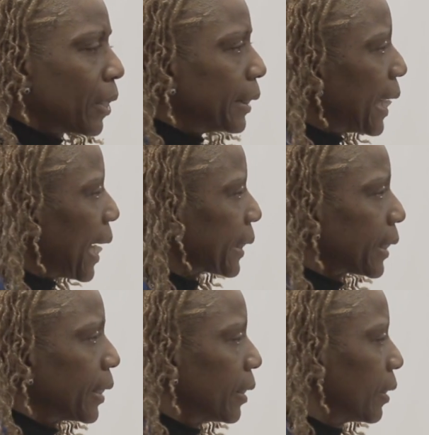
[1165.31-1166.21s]

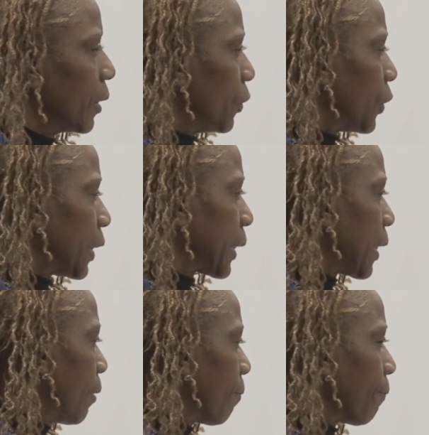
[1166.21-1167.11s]
not just
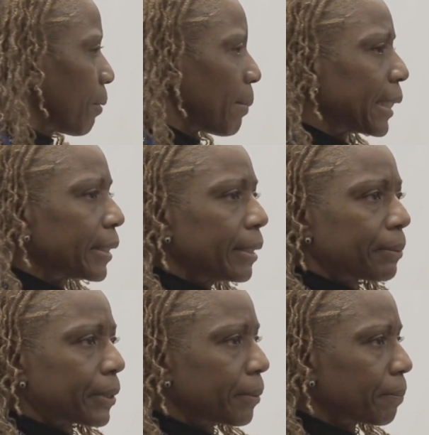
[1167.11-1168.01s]
come from my
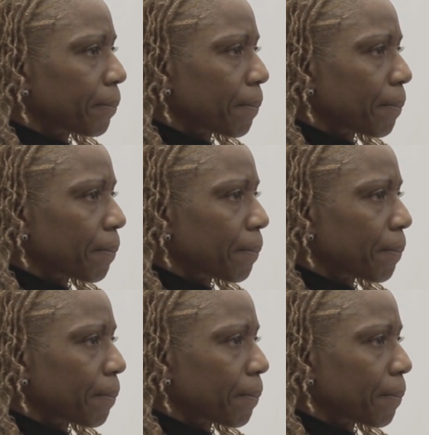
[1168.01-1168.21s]
lips.